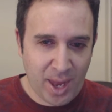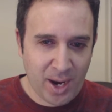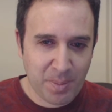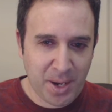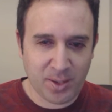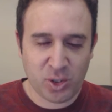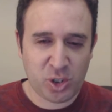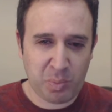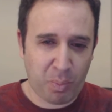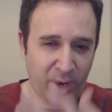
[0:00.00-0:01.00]
ended up getting
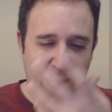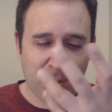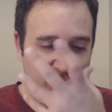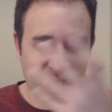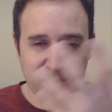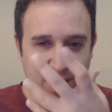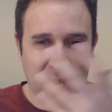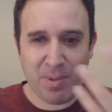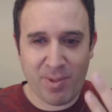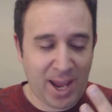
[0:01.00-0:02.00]
sprayed with some
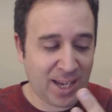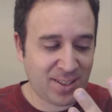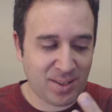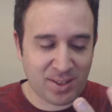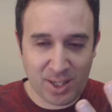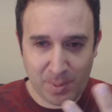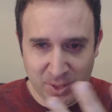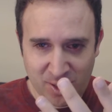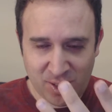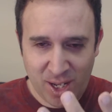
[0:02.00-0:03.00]
type of an acid
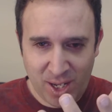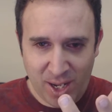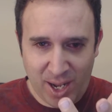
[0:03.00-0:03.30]
substance